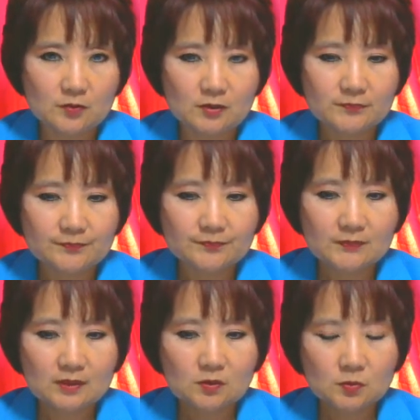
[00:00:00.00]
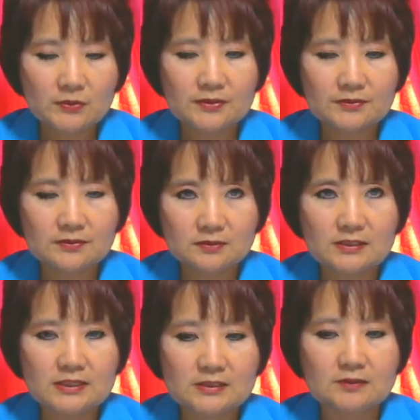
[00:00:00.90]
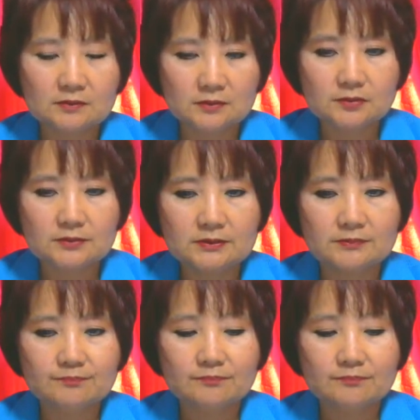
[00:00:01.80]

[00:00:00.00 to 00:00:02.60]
form with the data included.